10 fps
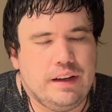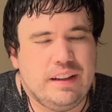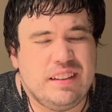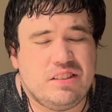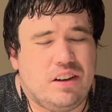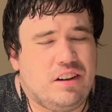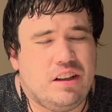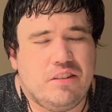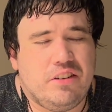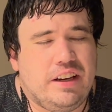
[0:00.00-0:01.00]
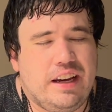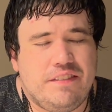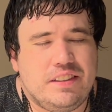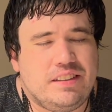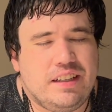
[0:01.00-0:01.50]
And that's all I really
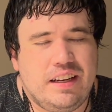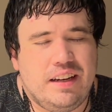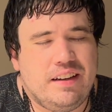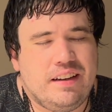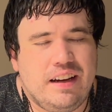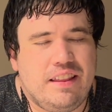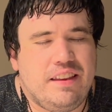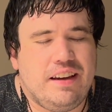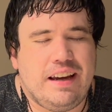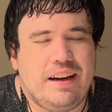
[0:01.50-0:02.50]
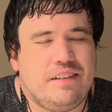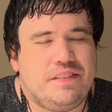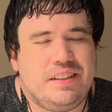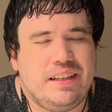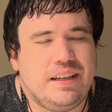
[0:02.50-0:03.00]
have to say. I think out
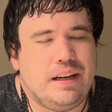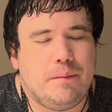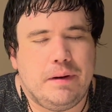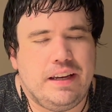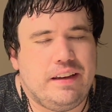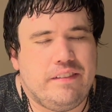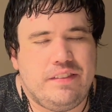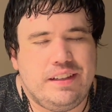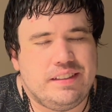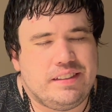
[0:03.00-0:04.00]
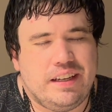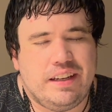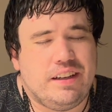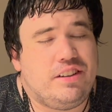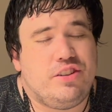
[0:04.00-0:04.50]
of 10, I might give these
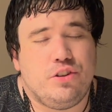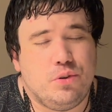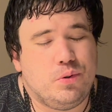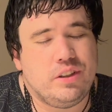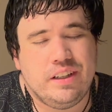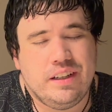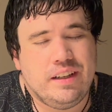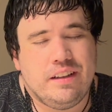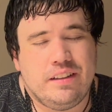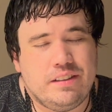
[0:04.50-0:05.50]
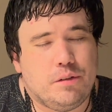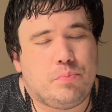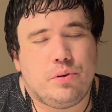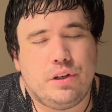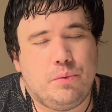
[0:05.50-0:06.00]
like a 2. These are
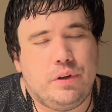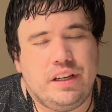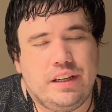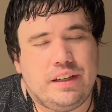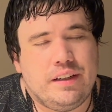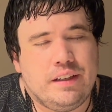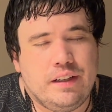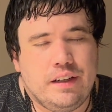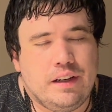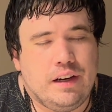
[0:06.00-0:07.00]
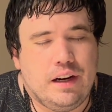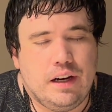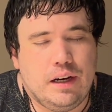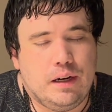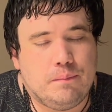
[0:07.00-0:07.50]
pretty weak.
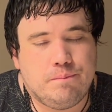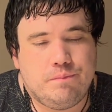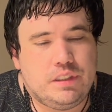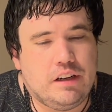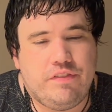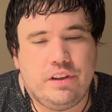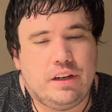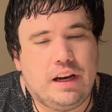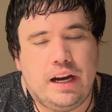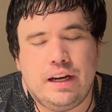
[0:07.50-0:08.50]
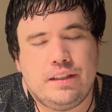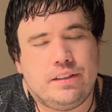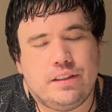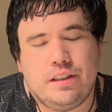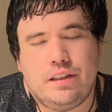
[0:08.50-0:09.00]
Definitely not a
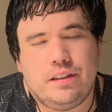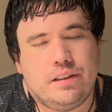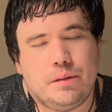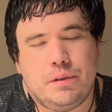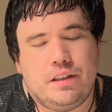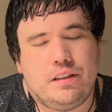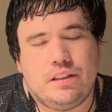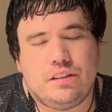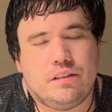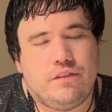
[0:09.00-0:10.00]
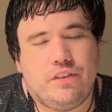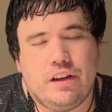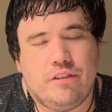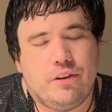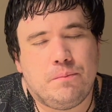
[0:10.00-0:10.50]
good limited edition
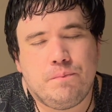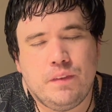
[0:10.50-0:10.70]
flavor.